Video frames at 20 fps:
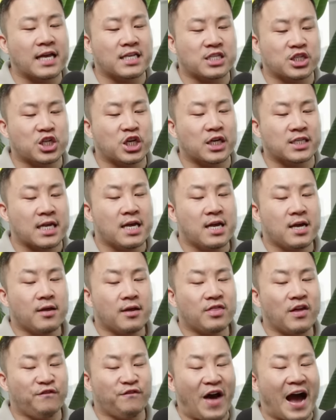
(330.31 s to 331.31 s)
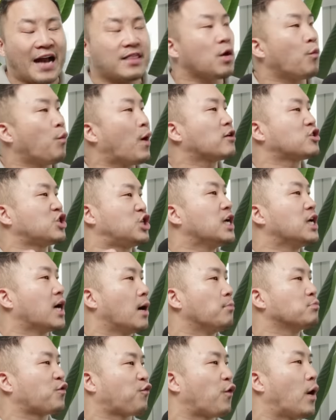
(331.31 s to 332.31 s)
It's just the fact that where she
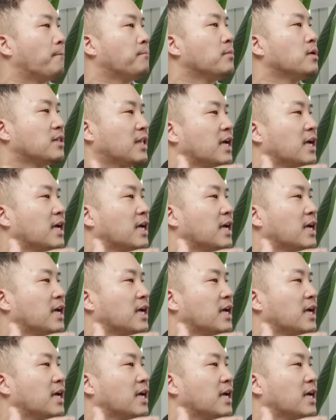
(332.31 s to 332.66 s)
comes from,